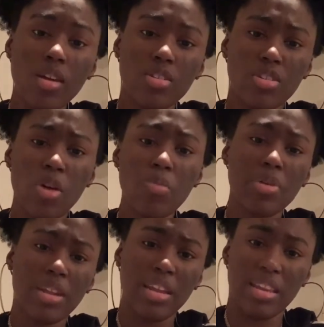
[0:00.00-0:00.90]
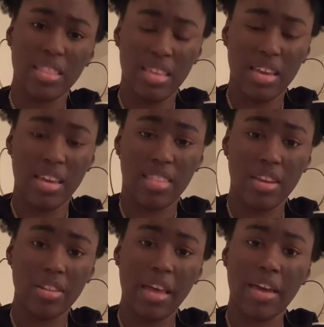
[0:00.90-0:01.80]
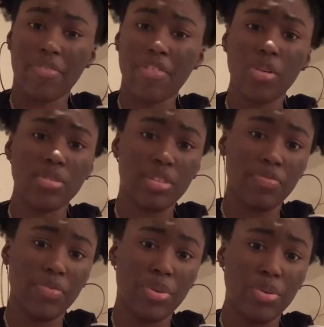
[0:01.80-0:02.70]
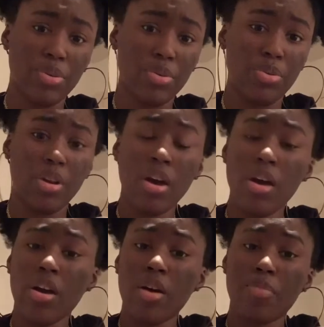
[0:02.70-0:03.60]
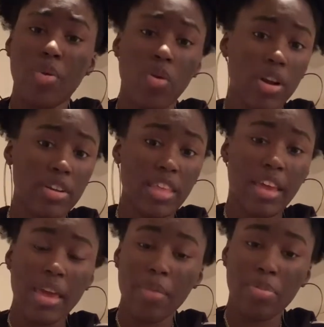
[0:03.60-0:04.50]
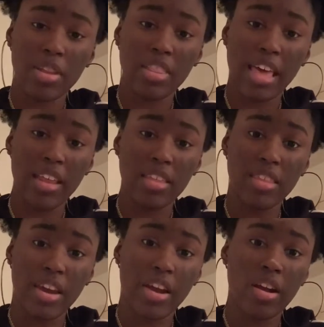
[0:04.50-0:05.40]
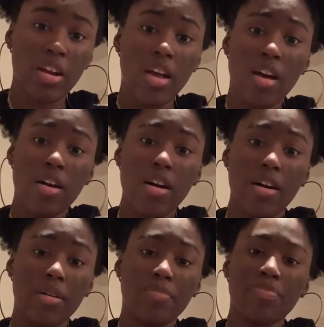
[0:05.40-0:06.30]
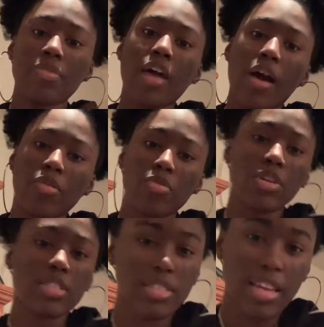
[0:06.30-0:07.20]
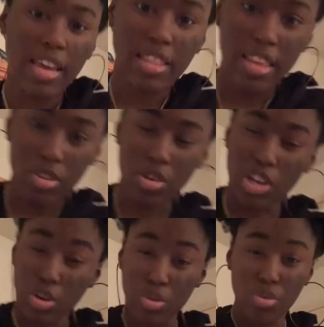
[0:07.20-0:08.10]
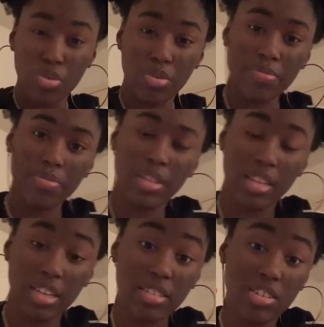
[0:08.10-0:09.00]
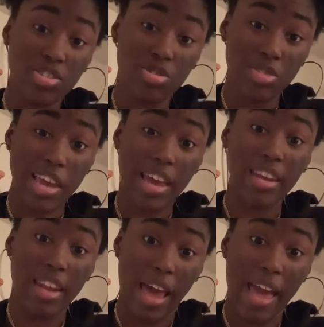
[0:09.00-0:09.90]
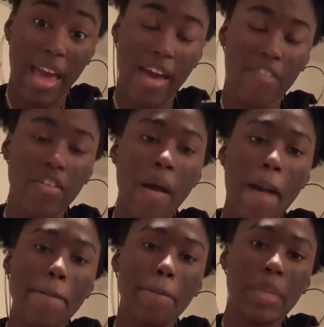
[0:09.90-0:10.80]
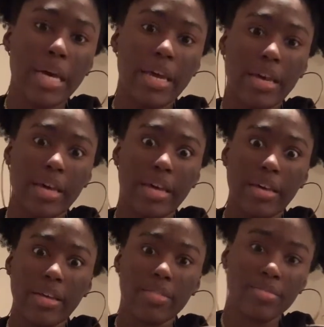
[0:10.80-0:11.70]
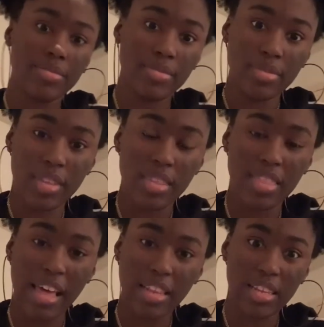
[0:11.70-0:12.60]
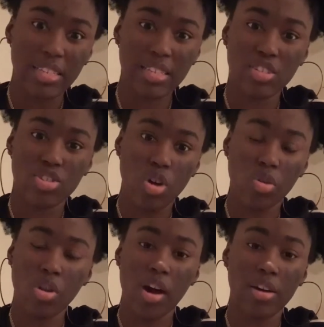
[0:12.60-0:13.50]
Don't put anything in there like frozen food, pork. They can't put that in there. I would say that you can Google the list, because you can, and I have, but that list is so long,